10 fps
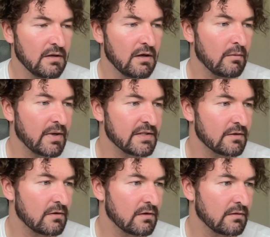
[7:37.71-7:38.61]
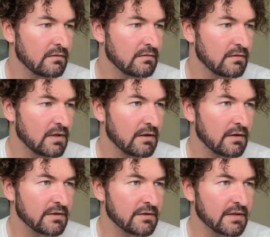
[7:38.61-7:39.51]
I'll place it on, oh,
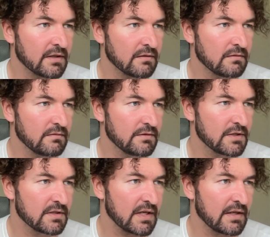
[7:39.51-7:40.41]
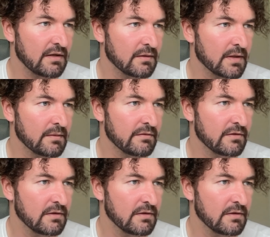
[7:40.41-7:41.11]
I'll do it now, just get it out of the way with.